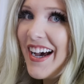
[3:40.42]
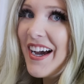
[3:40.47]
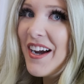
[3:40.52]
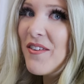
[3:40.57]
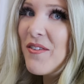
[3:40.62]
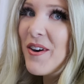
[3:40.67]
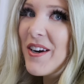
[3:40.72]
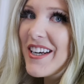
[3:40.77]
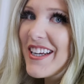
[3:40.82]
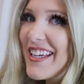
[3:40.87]

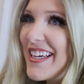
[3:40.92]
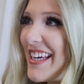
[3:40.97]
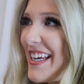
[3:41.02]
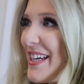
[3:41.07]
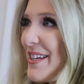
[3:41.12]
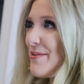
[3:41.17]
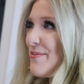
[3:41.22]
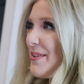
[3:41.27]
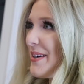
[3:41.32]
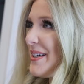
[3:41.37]
I want to
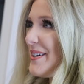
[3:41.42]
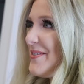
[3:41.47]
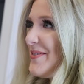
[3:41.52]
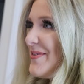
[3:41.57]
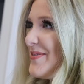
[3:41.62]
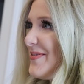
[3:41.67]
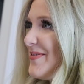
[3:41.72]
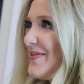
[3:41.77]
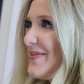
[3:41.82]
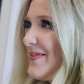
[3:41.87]
keep
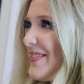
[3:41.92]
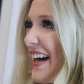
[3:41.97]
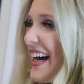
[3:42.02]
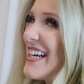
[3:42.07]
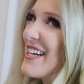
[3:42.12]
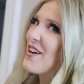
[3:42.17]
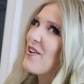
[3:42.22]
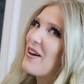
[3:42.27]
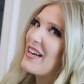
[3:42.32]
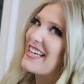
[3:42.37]
him.
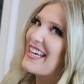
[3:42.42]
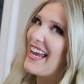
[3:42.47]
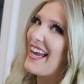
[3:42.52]
I know I